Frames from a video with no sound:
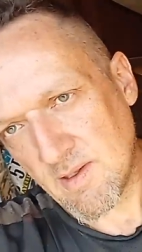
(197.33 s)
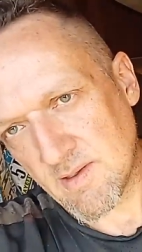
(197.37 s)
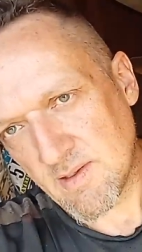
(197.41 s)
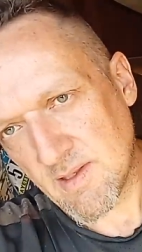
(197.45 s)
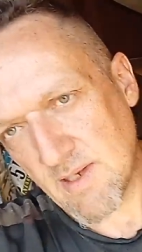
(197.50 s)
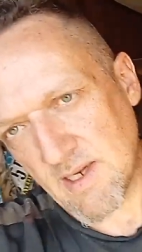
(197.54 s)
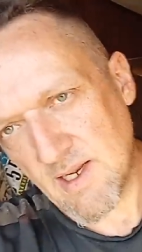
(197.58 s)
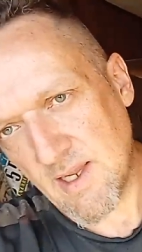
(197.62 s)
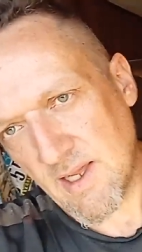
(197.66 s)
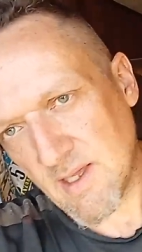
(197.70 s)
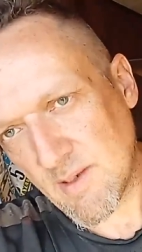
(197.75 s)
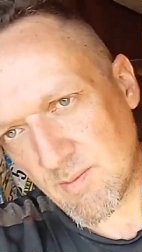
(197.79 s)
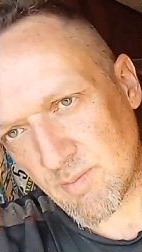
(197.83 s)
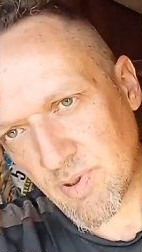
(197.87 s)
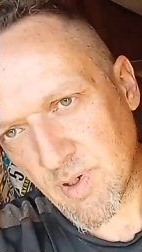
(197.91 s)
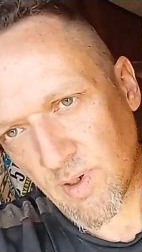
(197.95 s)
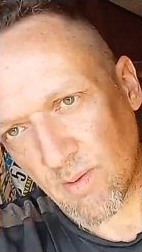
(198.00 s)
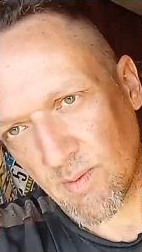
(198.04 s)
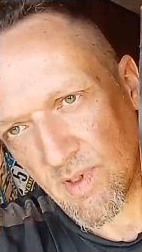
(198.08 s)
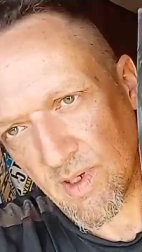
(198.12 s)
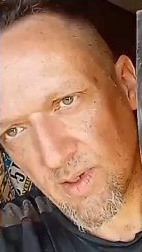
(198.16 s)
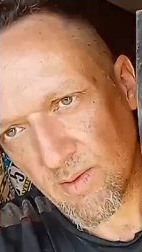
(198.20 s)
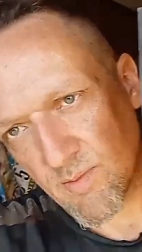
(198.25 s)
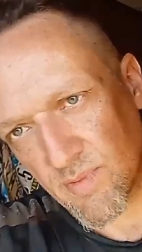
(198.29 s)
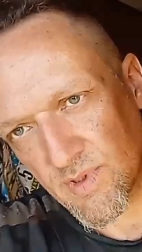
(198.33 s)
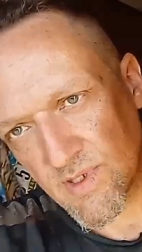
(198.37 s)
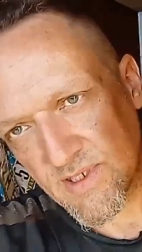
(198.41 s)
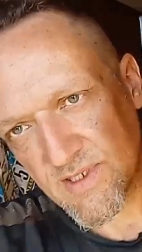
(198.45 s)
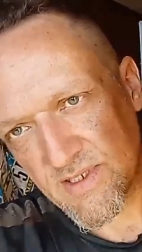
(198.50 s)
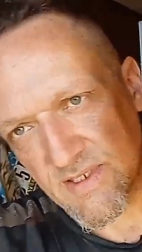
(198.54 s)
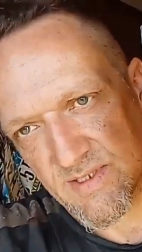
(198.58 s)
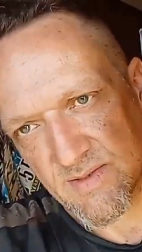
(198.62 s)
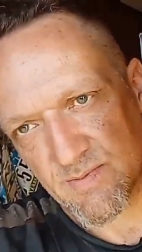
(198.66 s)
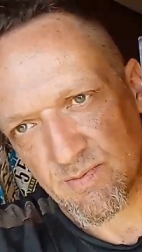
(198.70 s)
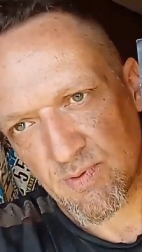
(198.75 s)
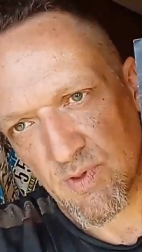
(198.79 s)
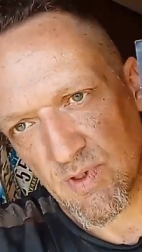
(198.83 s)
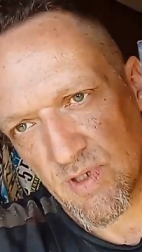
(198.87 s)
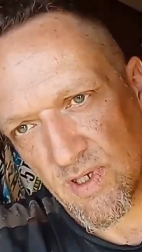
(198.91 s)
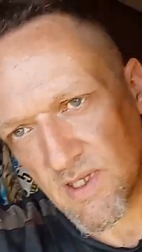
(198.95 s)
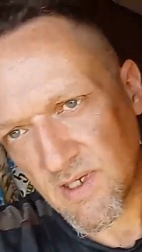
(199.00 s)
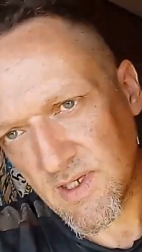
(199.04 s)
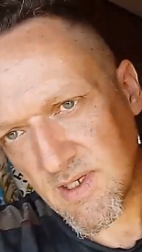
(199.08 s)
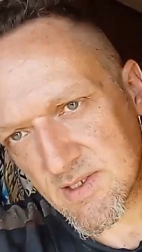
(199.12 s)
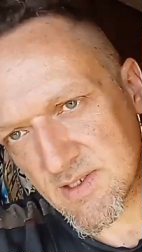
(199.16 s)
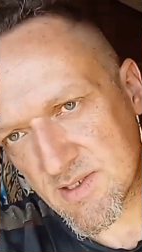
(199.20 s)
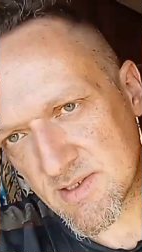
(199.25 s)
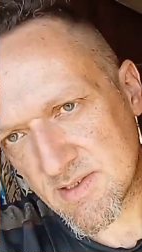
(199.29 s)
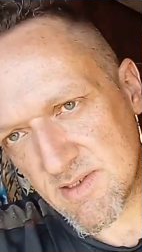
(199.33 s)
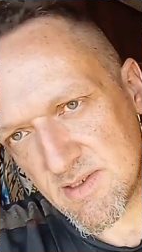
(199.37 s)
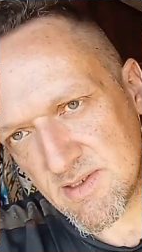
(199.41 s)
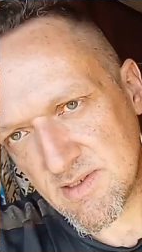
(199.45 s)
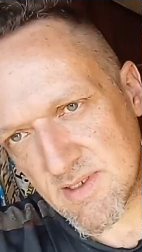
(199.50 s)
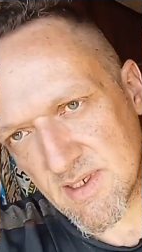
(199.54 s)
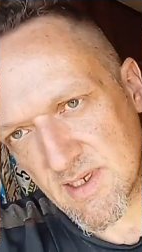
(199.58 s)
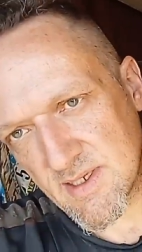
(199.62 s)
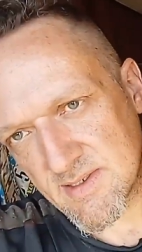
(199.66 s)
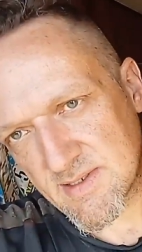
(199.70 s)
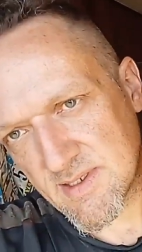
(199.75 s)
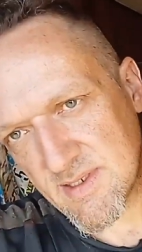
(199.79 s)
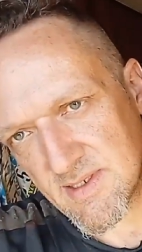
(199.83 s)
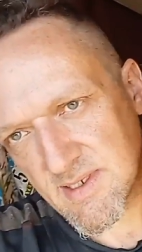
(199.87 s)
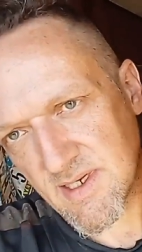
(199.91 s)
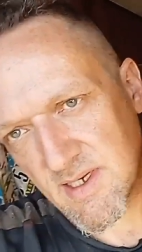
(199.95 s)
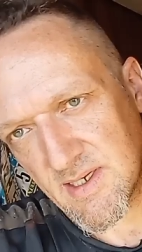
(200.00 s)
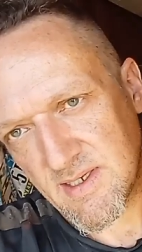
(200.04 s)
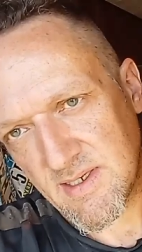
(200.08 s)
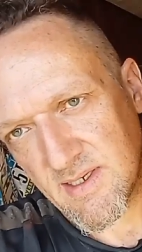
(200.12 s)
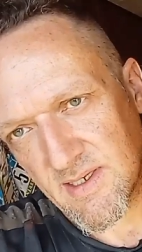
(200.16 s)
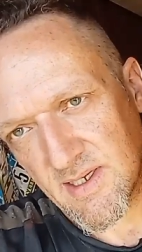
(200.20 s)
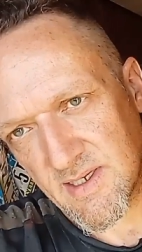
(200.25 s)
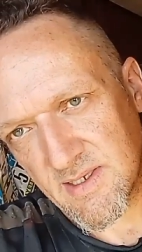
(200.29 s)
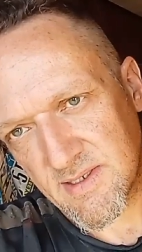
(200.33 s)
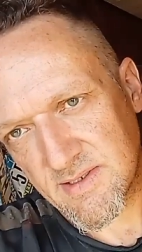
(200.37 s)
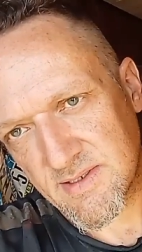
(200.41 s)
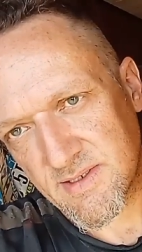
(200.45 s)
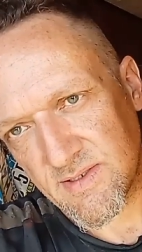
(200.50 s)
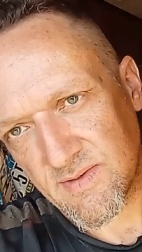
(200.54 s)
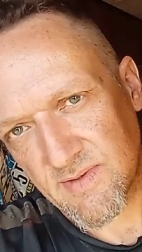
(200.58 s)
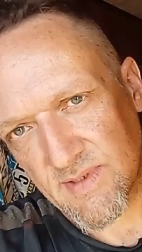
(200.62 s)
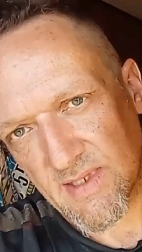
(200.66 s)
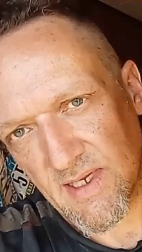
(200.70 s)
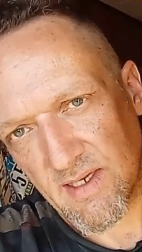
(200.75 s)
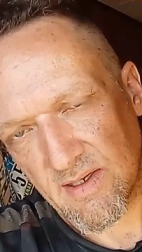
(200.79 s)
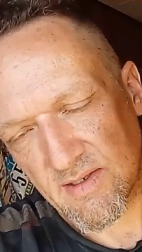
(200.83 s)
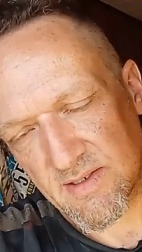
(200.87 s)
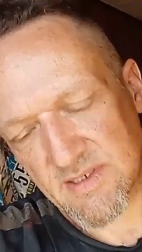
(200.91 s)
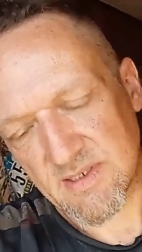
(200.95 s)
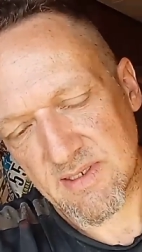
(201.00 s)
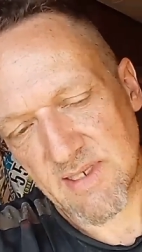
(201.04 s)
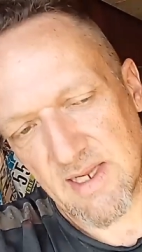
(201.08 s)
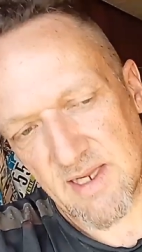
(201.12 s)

and I had permanent bridges put in in 1999 and 2000.